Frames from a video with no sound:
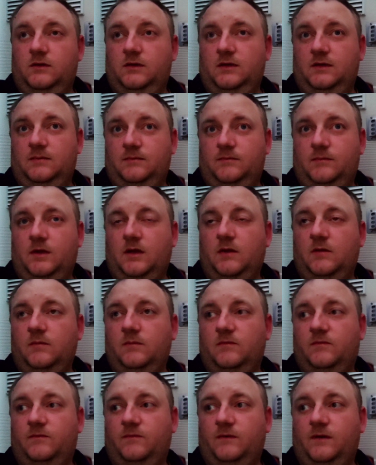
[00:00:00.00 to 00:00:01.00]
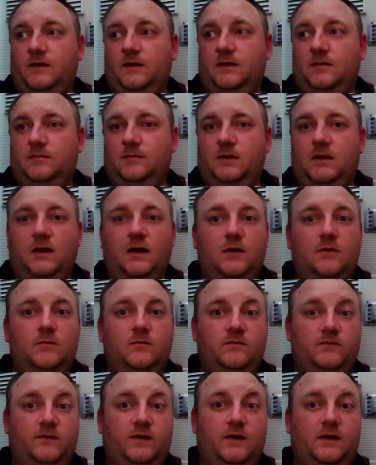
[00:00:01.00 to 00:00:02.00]
Home
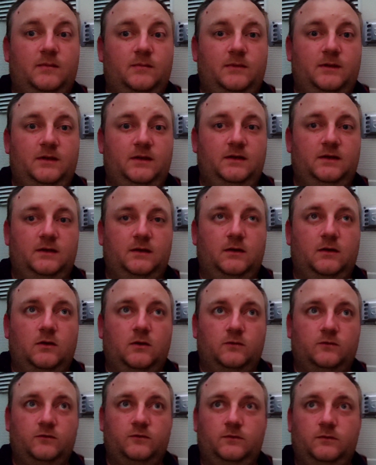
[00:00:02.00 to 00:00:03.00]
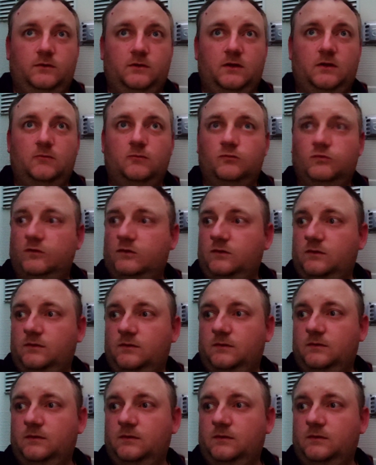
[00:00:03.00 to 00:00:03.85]
Farm in Colton.